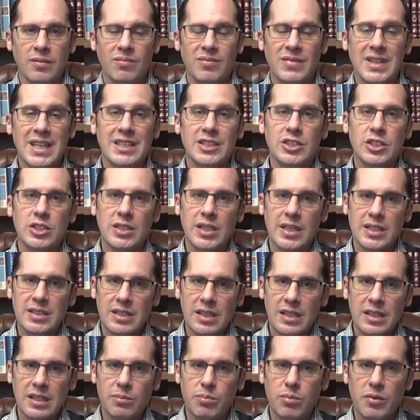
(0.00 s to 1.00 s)
Then she takes
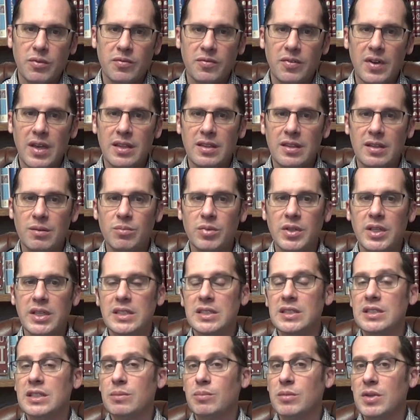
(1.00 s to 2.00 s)
a leap of faith and
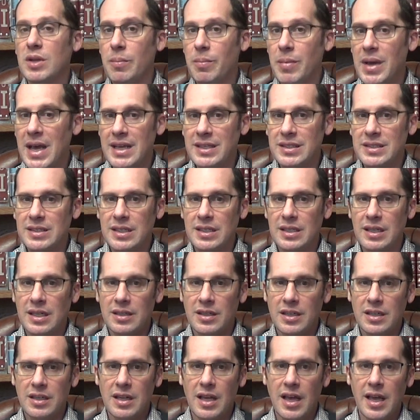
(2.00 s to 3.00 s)
places him in a basket
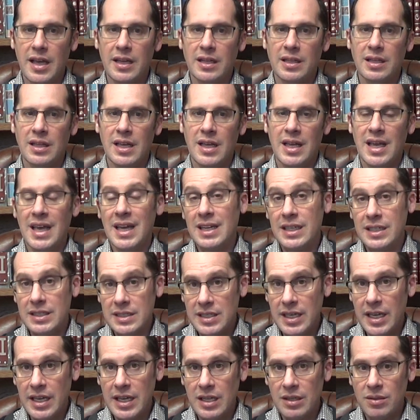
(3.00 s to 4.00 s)
on the Nile, and a
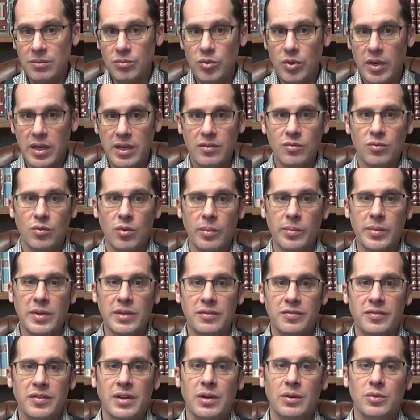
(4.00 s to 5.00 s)
second brave woman,
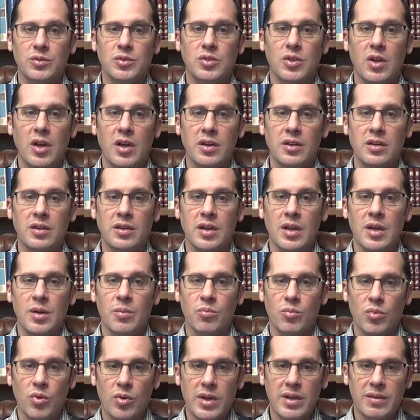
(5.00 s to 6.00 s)
Pharaoh's daughter,
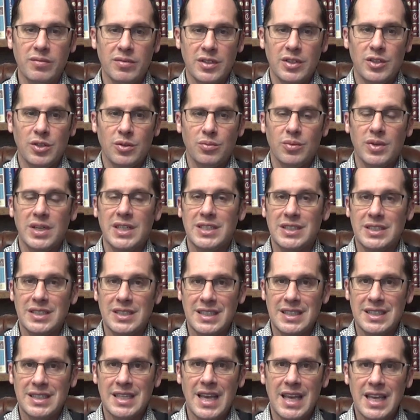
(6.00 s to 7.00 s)
bravely,
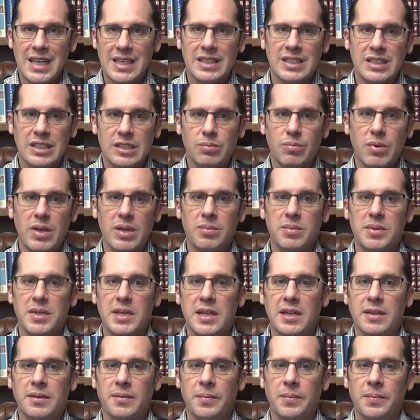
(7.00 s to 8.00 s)
courageously takes this baby
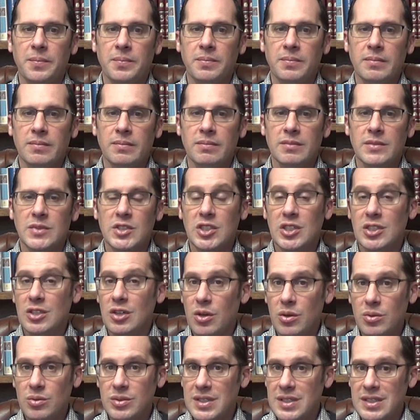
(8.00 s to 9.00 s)
in. She
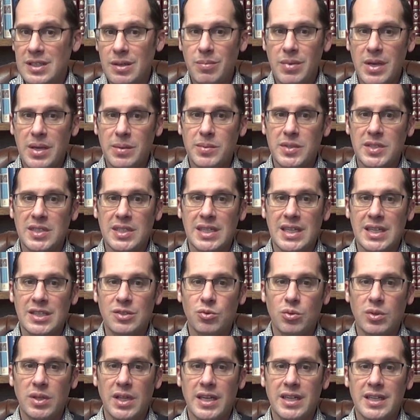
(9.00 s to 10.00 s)
knows that the baby's an
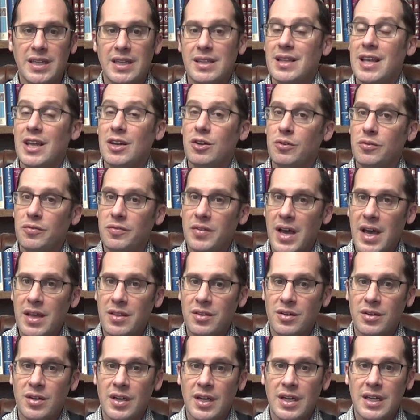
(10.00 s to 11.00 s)
Israelite and that her
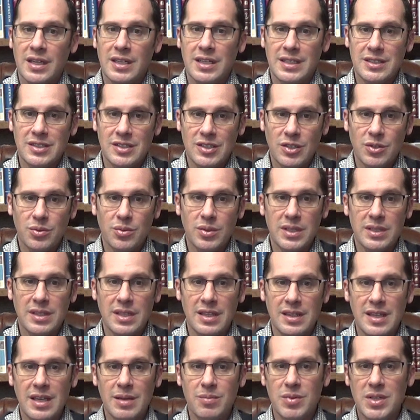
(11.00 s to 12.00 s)
father has decreed
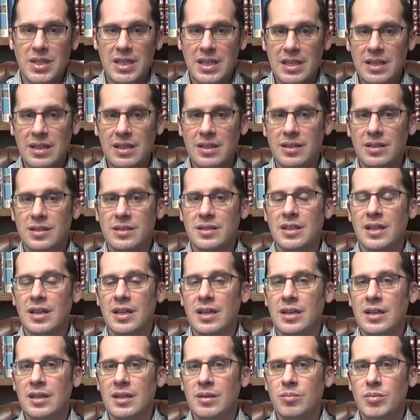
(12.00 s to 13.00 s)
that they be killed,
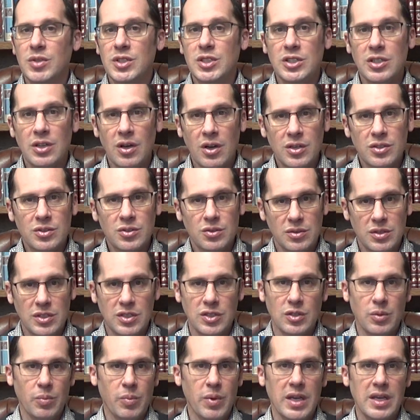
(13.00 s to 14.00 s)
but she also
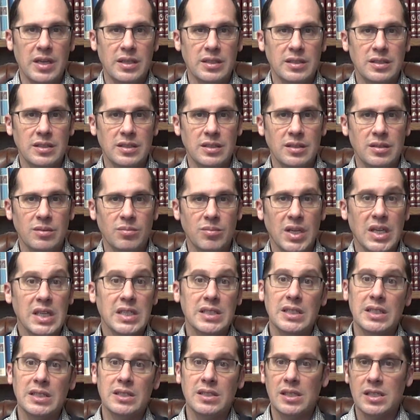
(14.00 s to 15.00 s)
disobeys,
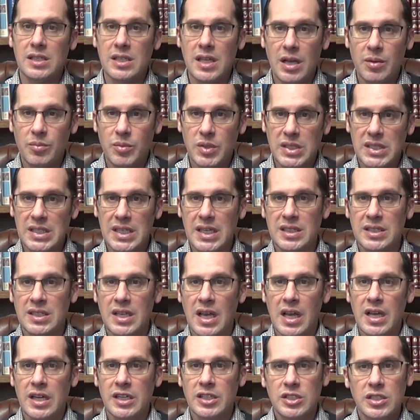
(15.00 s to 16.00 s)
because as the Talmud says,
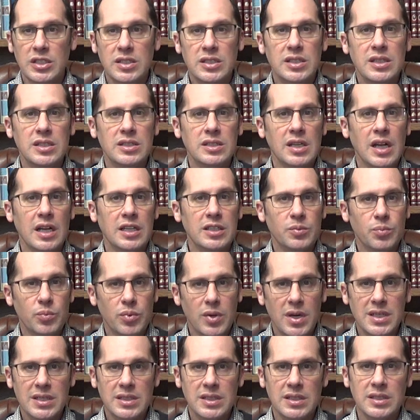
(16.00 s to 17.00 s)
she sees God's
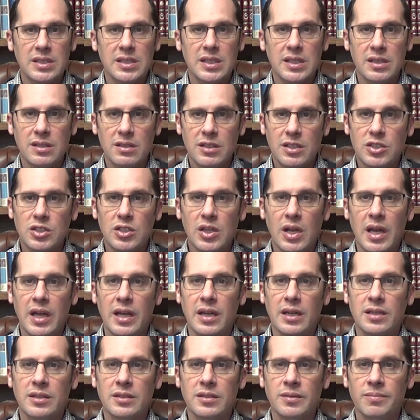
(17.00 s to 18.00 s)
presence in the
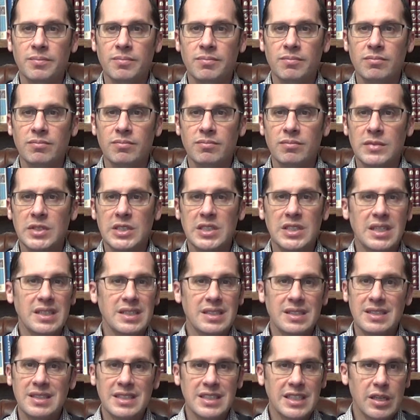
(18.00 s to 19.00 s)
child. She
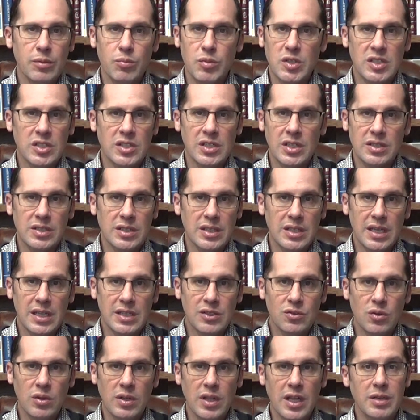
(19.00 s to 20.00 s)
doesn't see him as just an
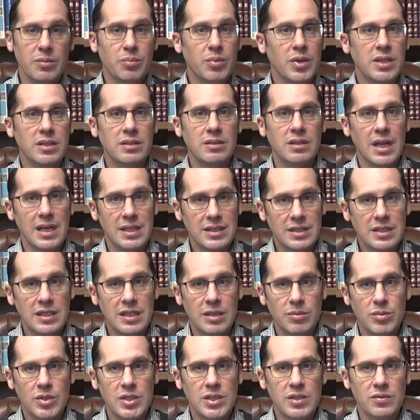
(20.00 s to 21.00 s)
Israelite, but as an
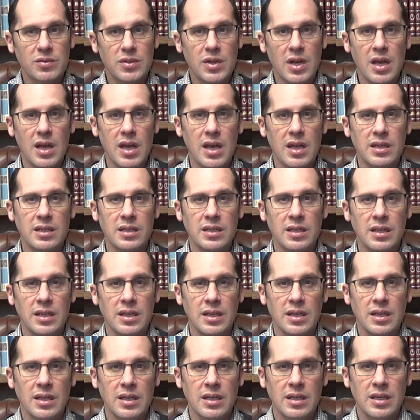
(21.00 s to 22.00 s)
image of God.
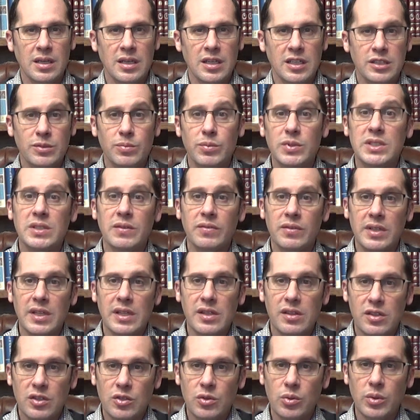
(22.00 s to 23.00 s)

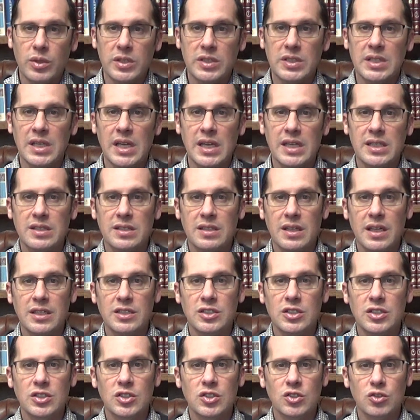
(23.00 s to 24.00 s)
Specifically, the Torah says that
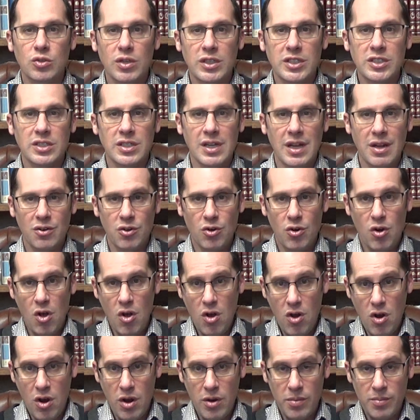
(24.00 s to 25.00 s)
she stretched out her
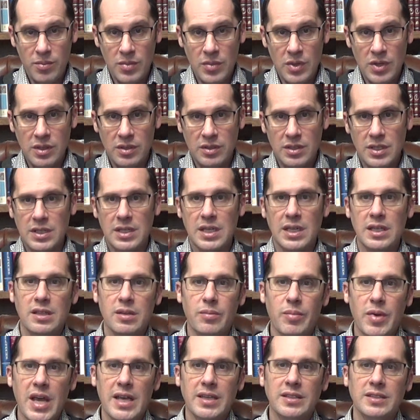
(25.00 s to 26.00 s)
arm to take the
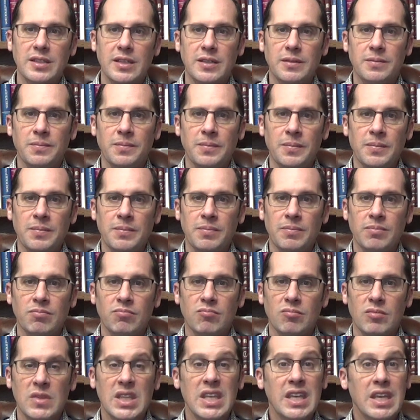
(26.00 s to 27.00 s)
basket.
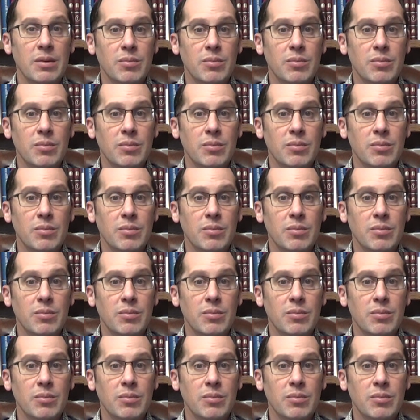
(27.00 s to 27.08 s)
The